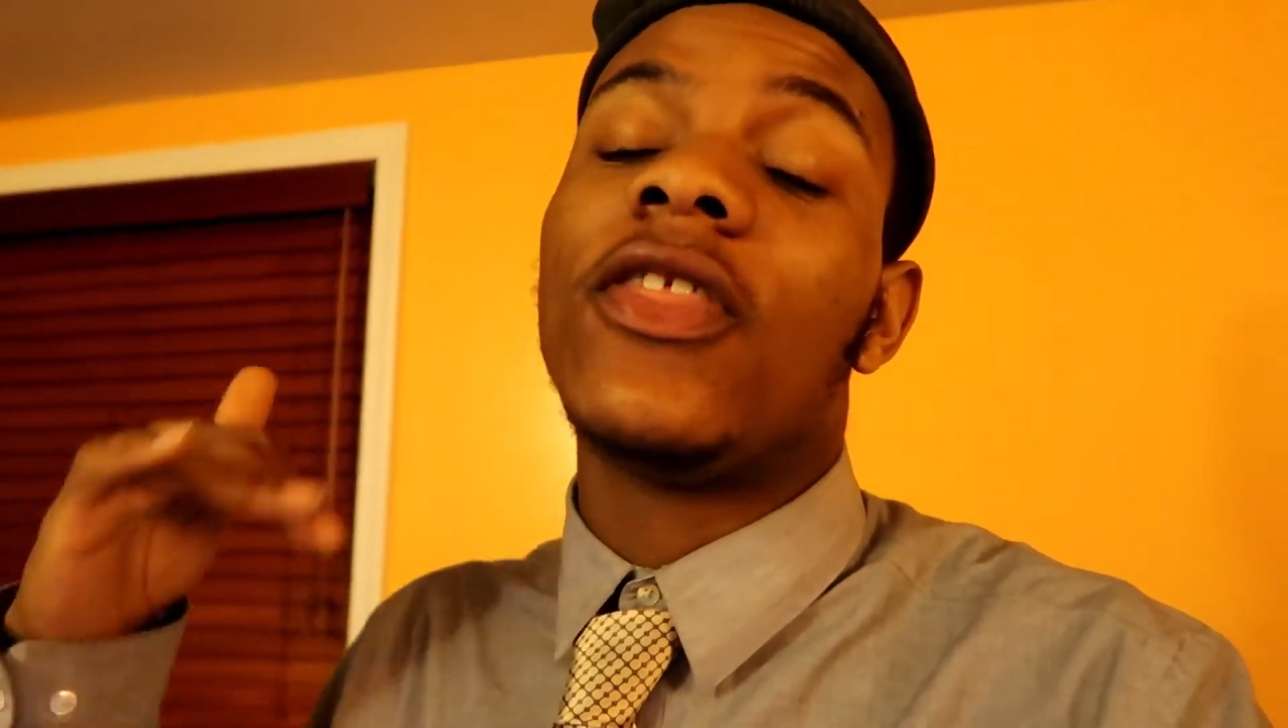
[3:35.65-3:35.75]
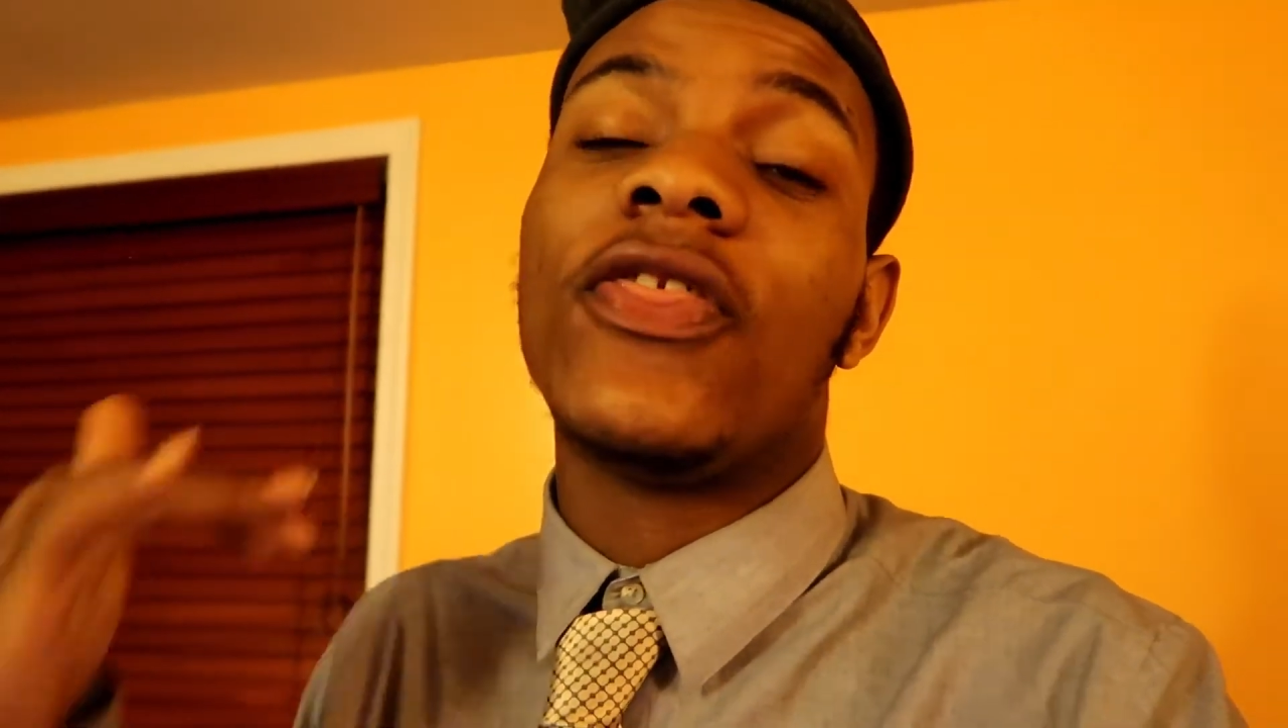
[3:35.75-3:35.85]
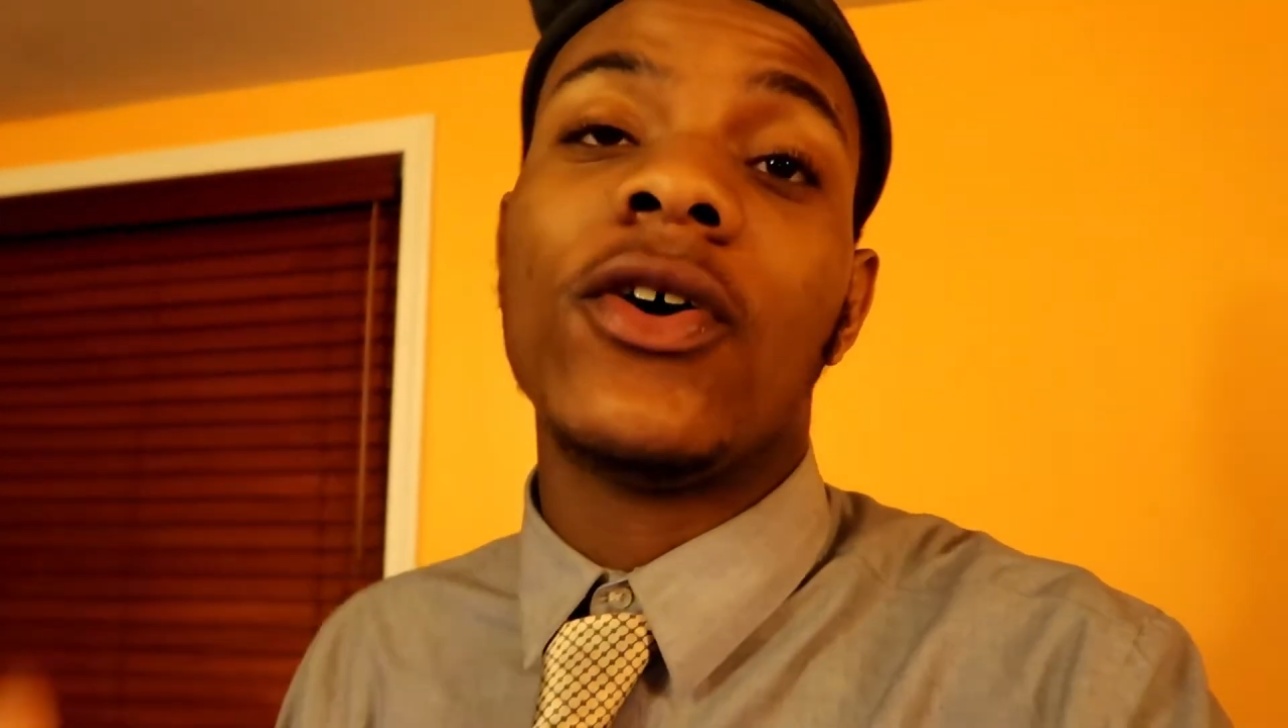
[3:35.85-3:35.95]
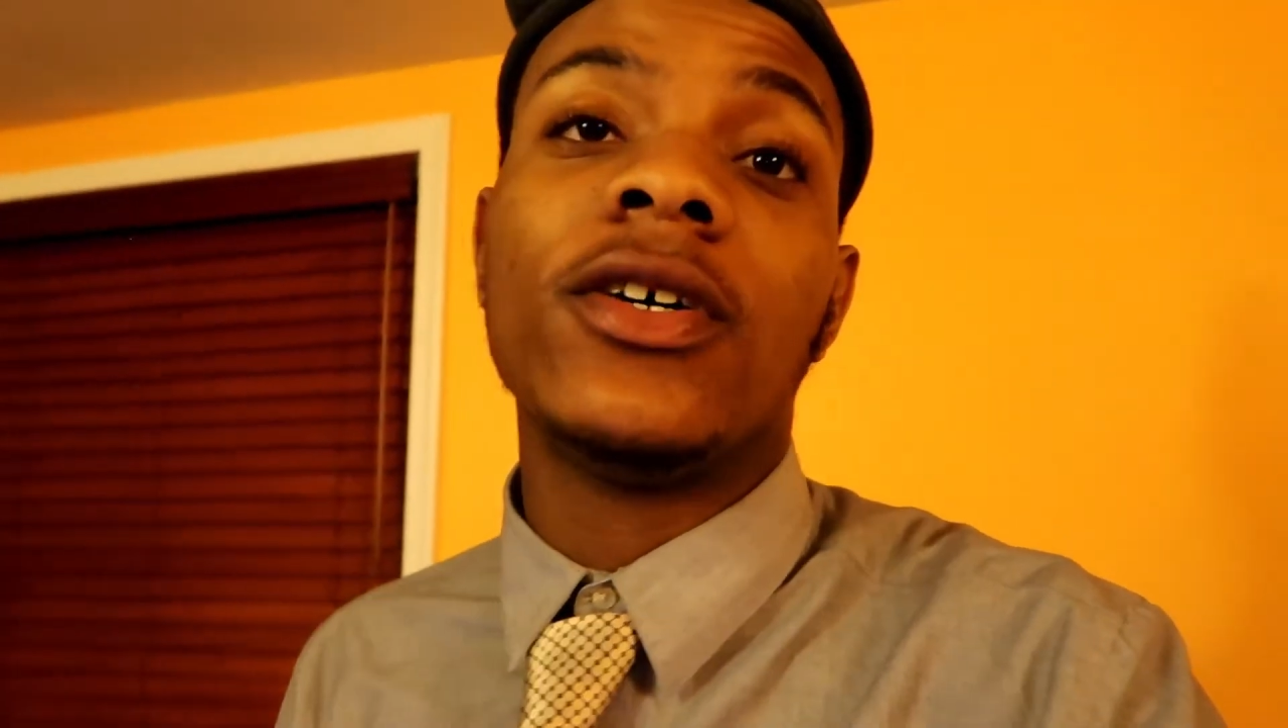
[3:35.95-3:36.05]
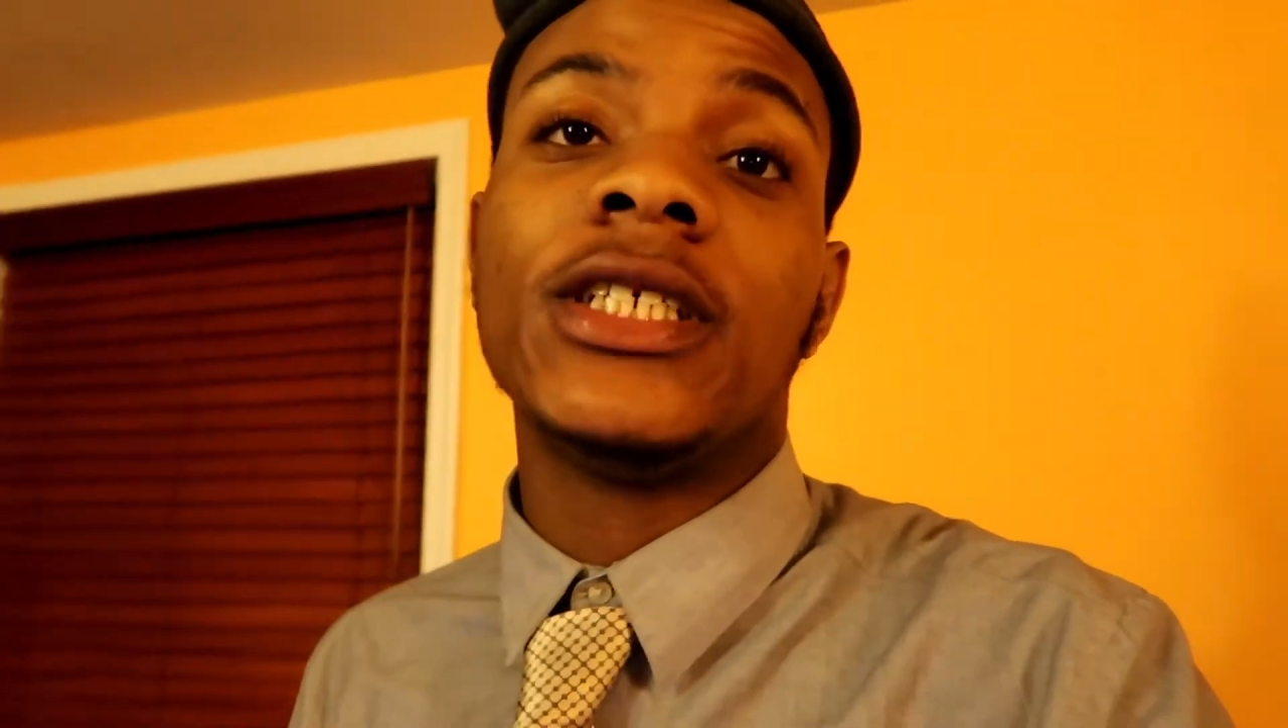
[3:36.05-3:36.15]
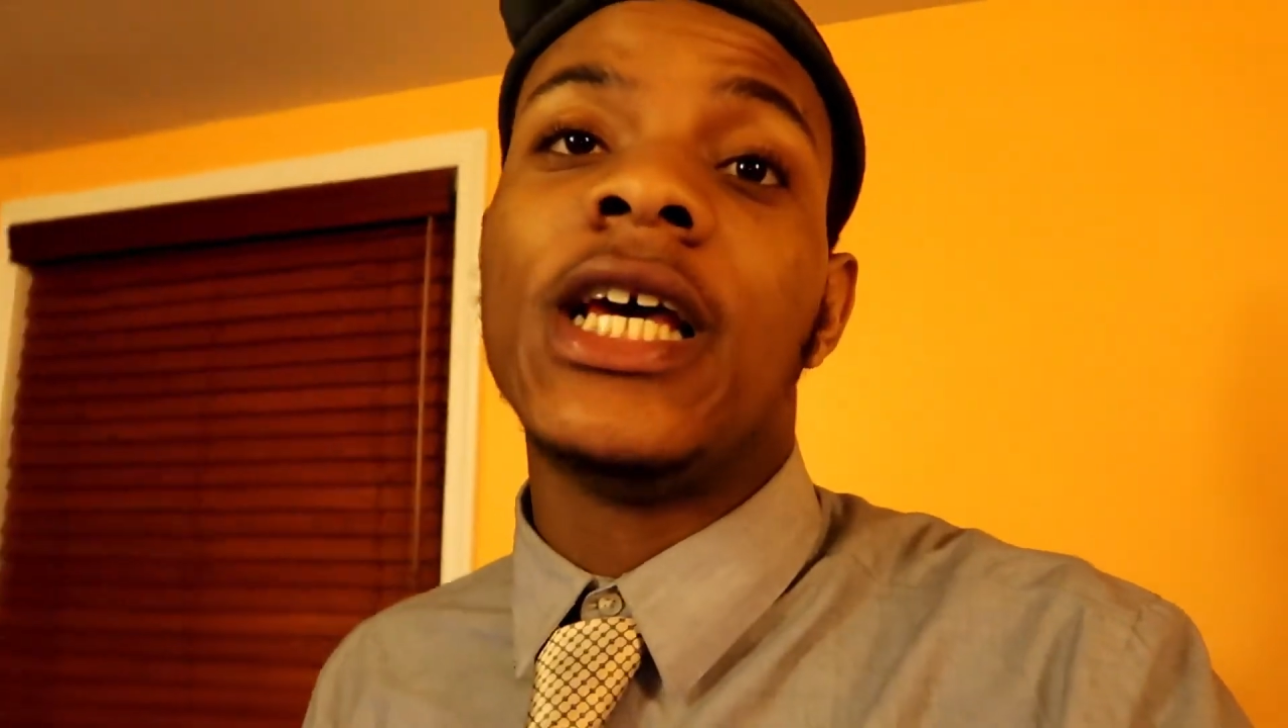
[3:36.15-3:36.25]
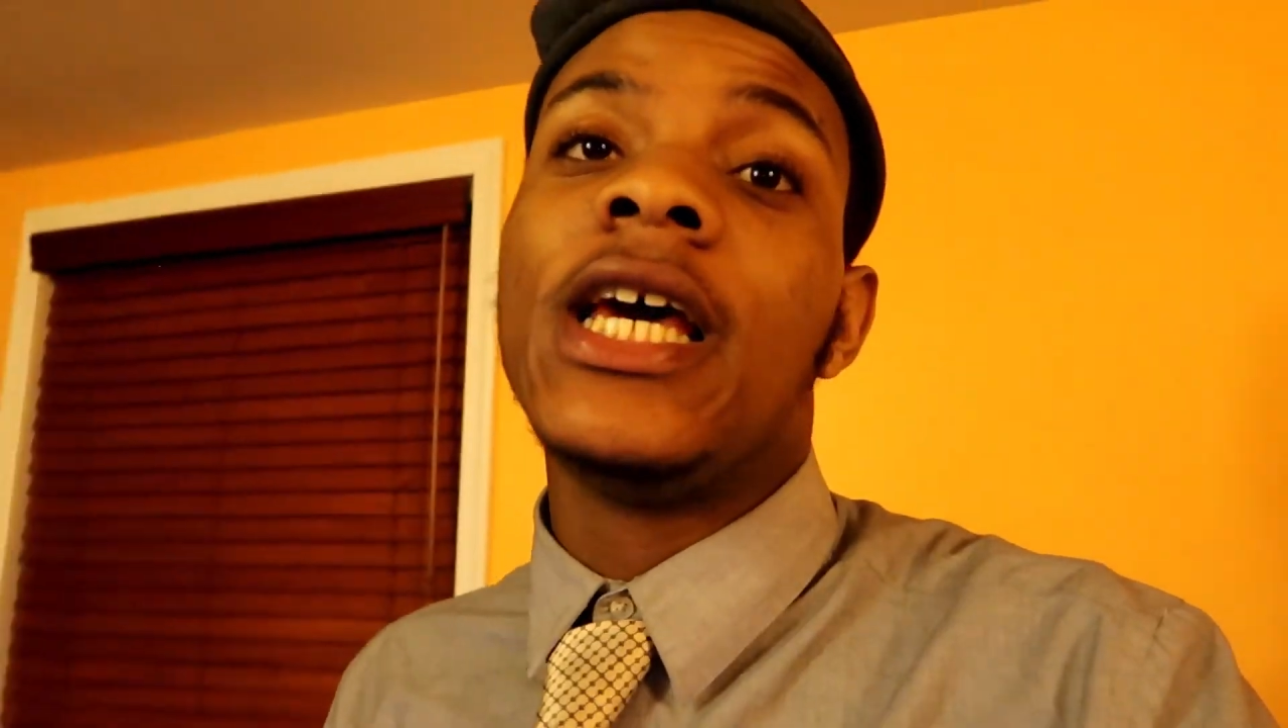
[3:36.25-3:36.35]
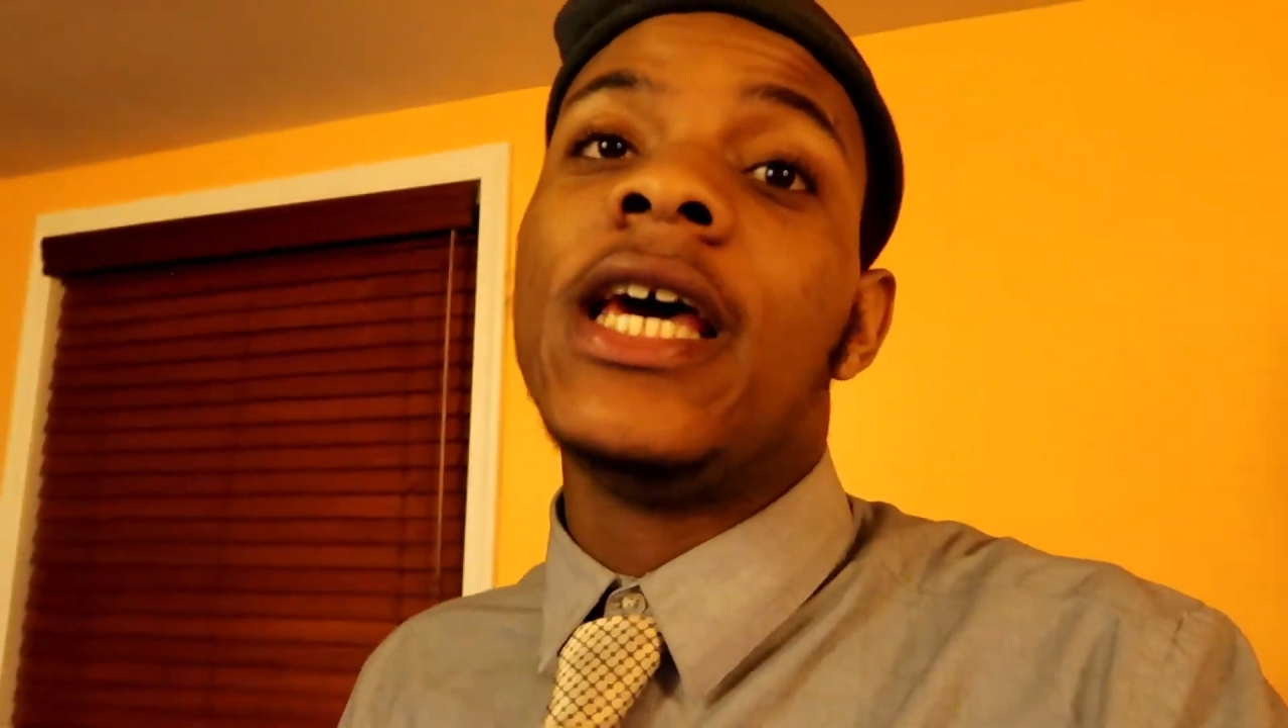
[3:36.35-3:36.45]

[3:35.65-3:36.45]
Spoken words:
your thoughts.